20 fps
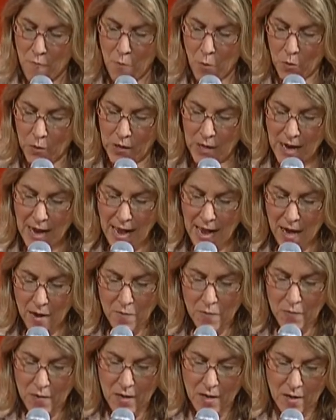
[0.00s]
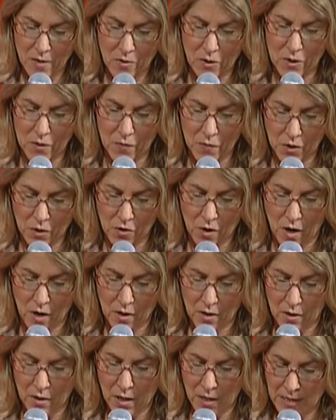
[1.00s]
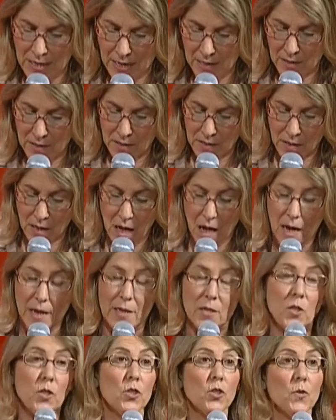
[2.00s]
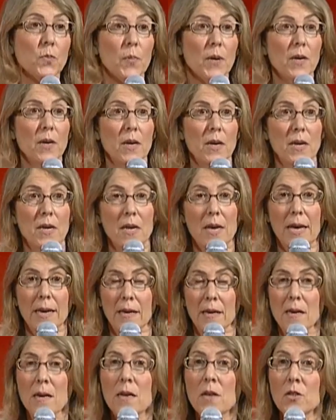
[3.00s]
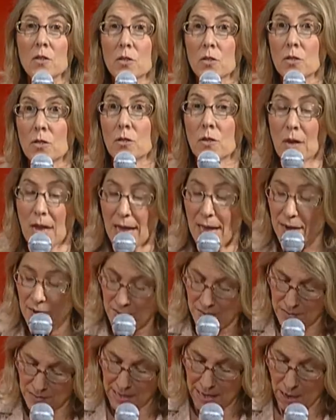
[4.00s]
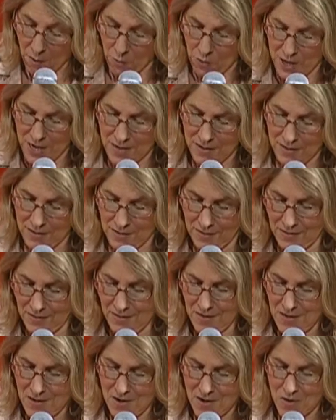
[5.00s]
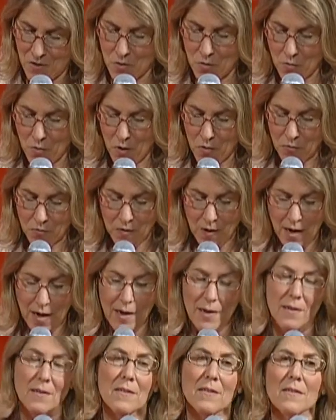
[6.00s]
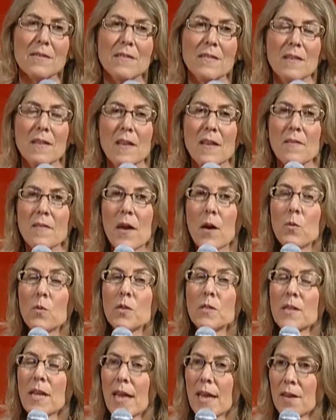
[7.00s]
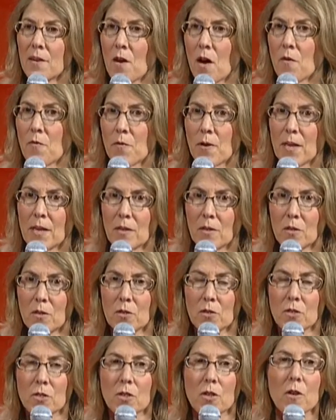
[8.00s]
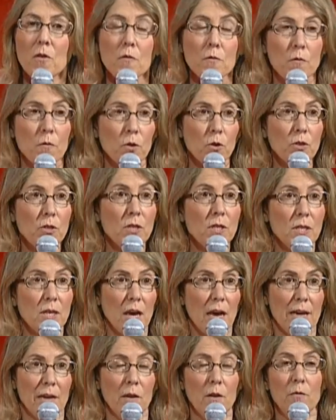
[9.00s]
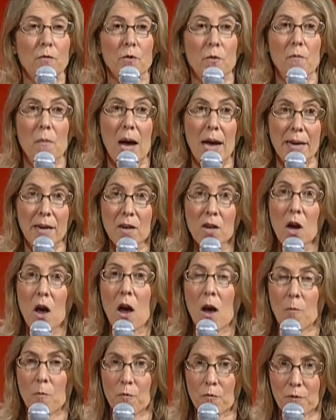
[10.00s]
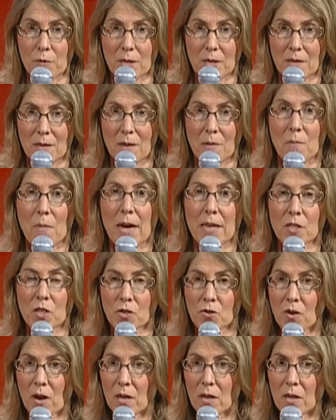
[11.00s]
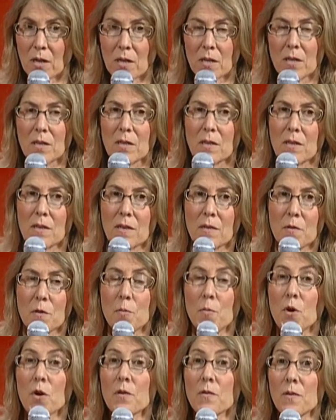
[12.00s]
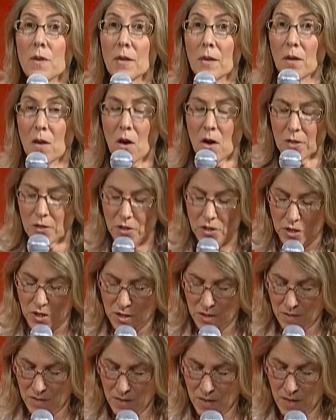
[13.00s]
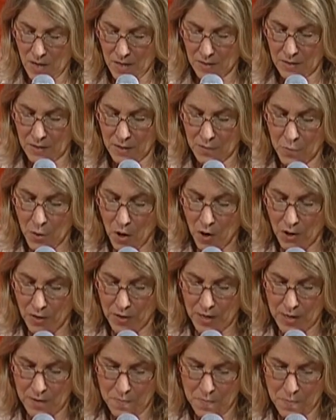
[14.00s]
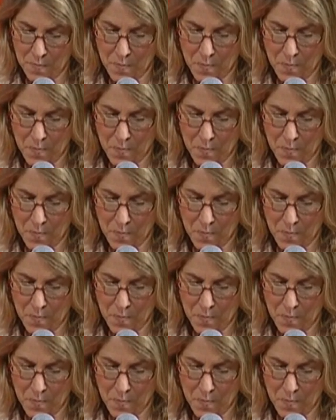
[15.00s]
4.5 years of struggle against lies, stupidity, and cowardice. Who wrote that? That was Adolf Hitler's first title for Mein Kampf, My Struggle, the book that launched the Nazi Party.